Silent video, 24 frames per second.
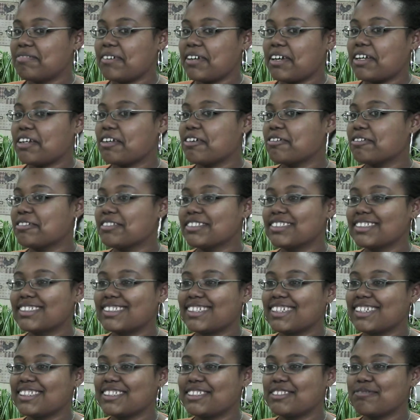I don't really
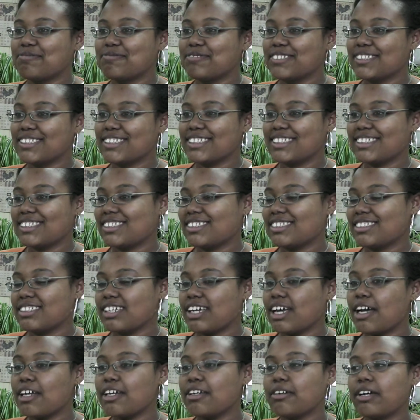say too much.
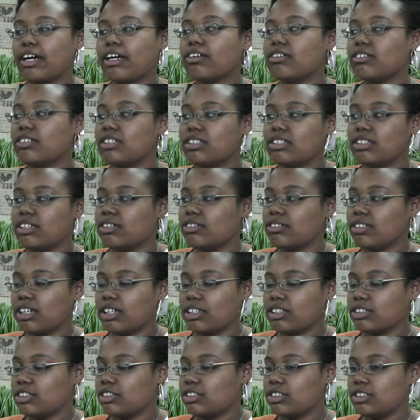I don't eat a whole
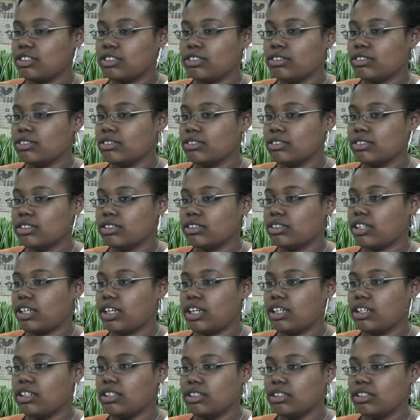lot of sugar,
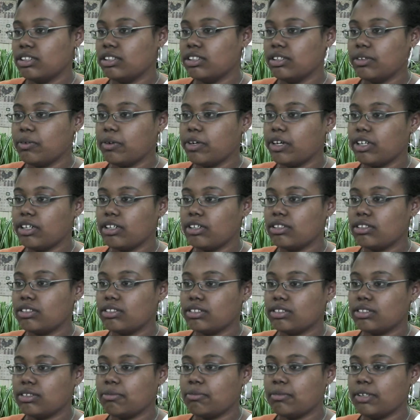candy,
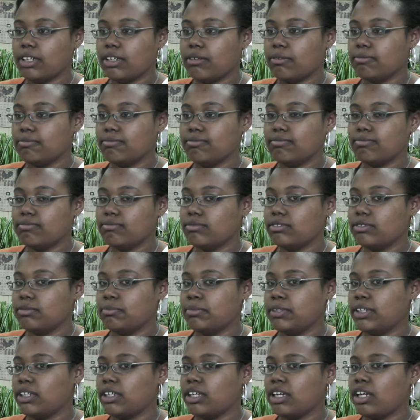I'm not
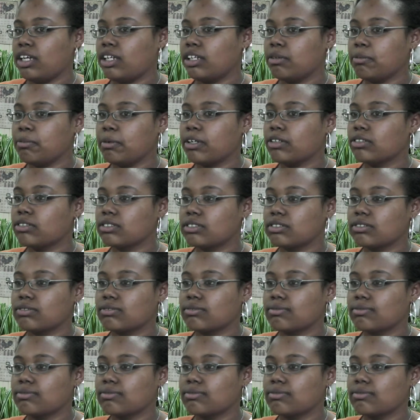a big candy person.